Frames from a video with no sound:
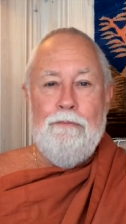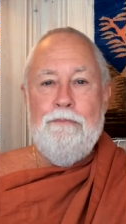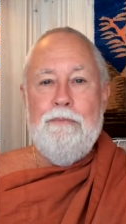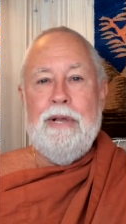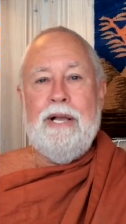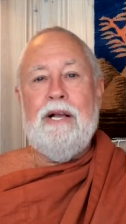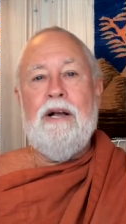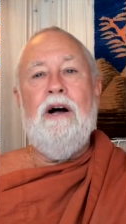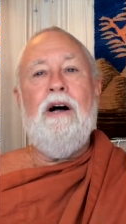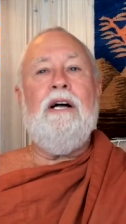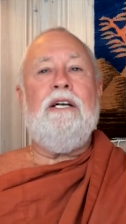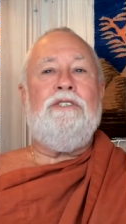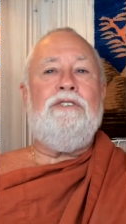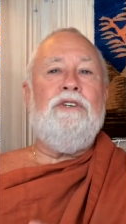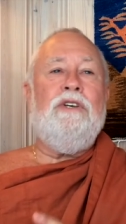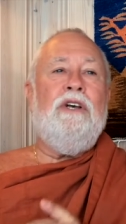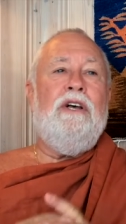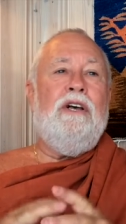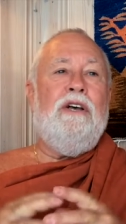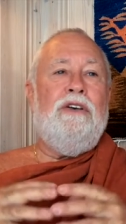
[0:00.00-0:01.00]

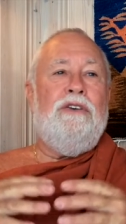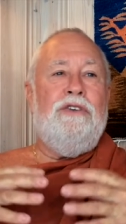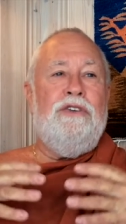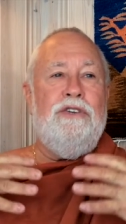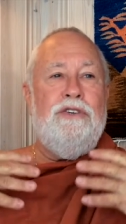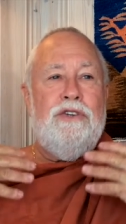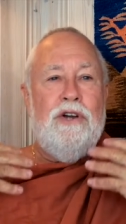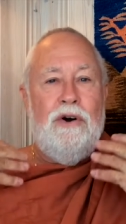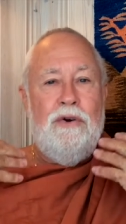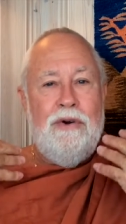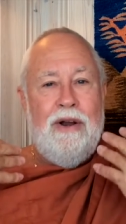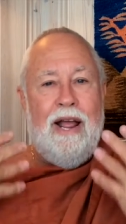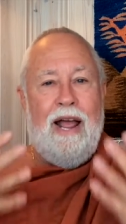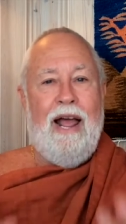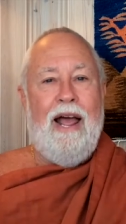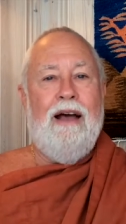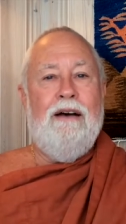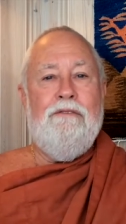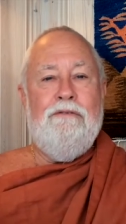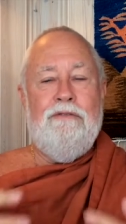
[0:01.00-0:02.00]
Because you don't
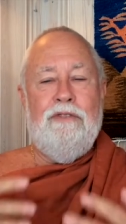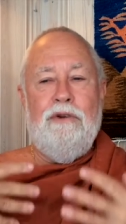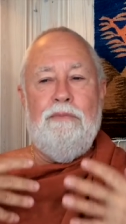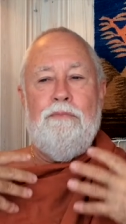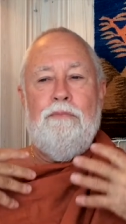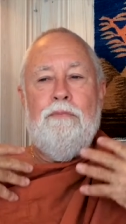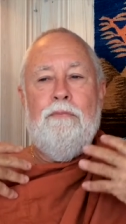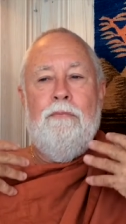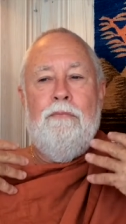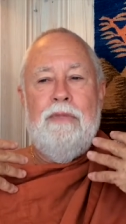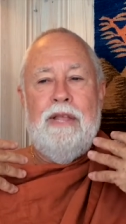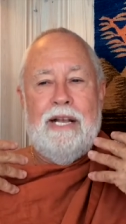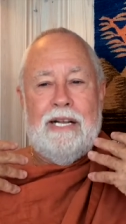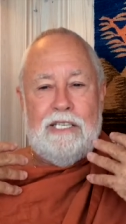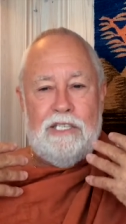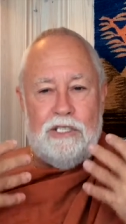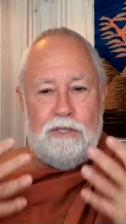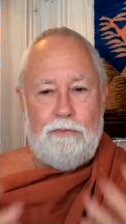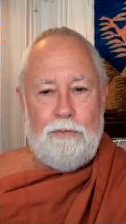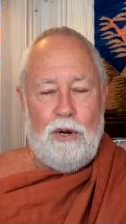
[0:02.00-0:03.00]
have the
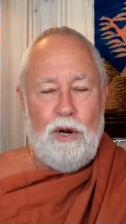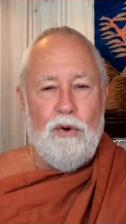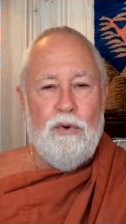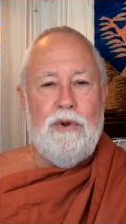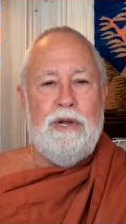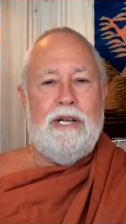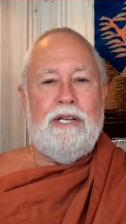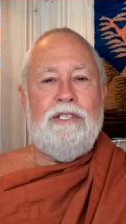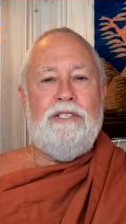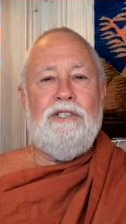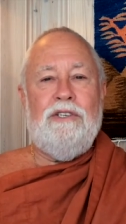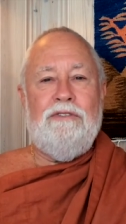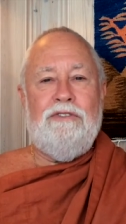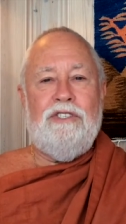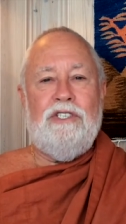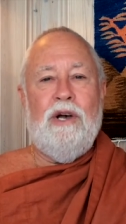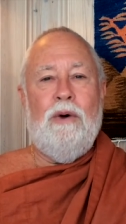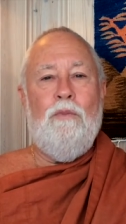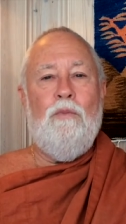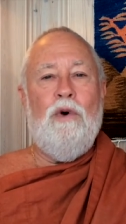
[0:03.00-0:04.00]
experience of
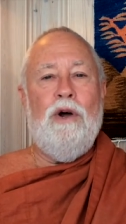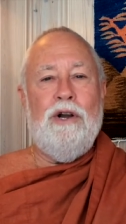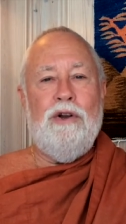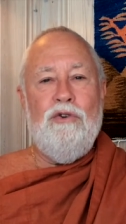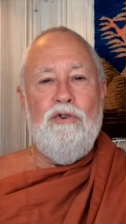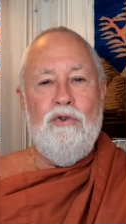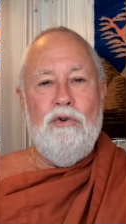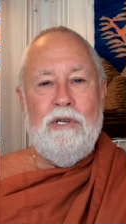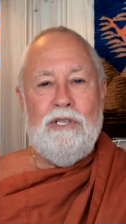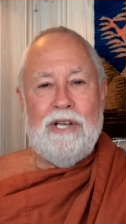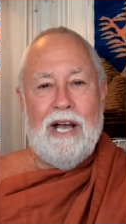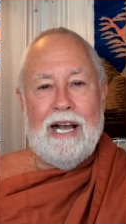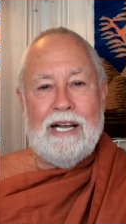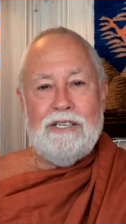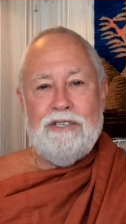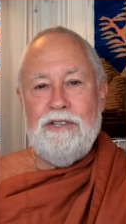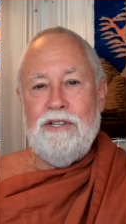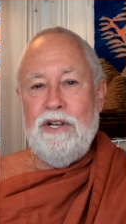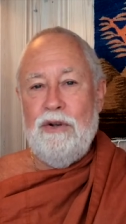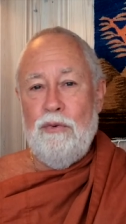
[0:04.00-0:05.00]
someone who is
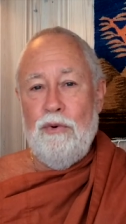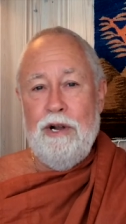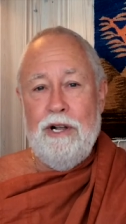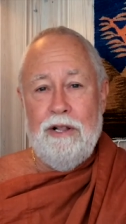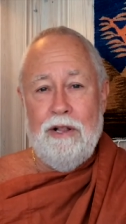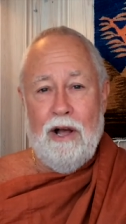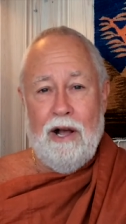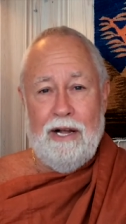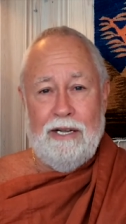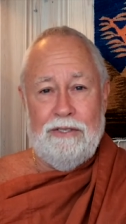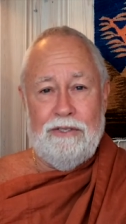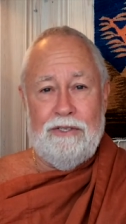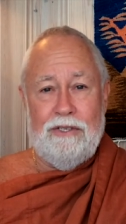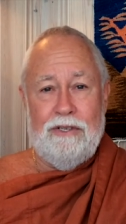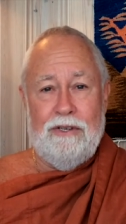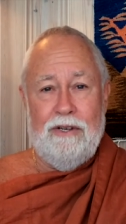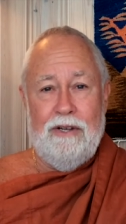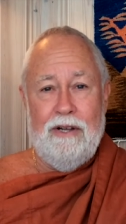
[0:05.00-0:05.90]
actually realized.